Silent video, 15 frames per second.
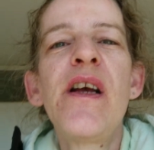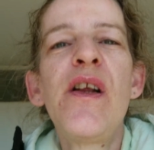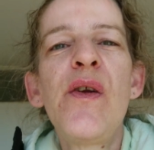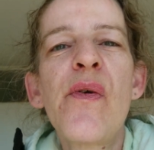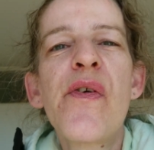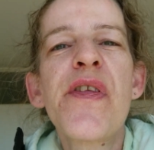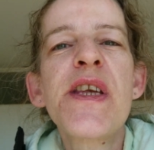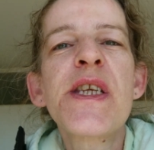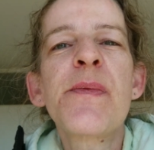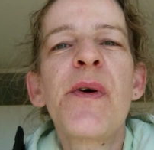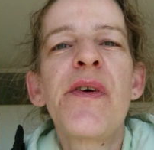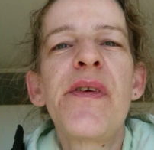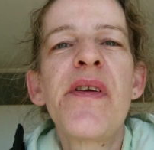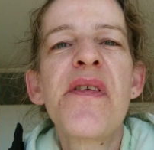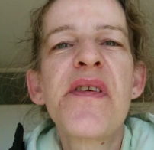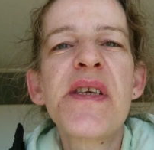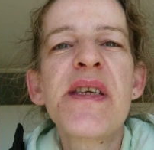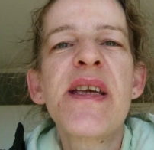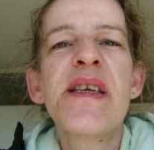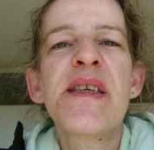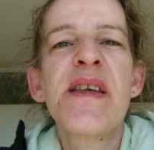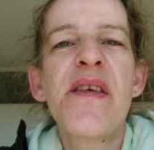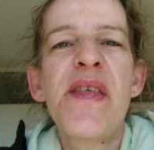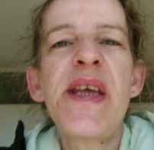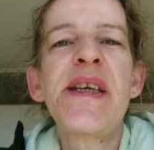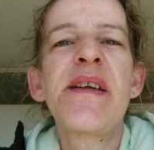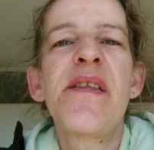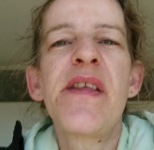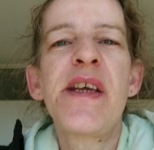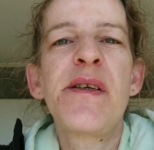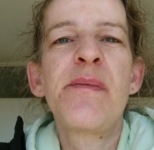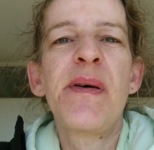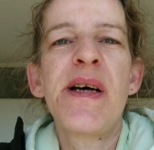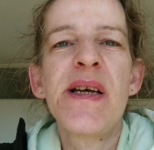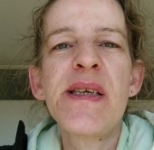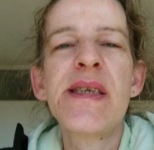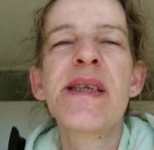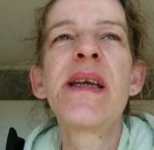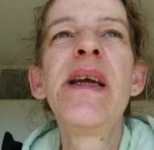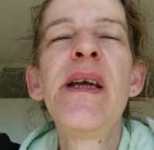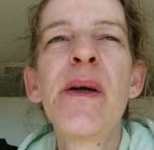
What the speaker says: Look, this has that and that passed.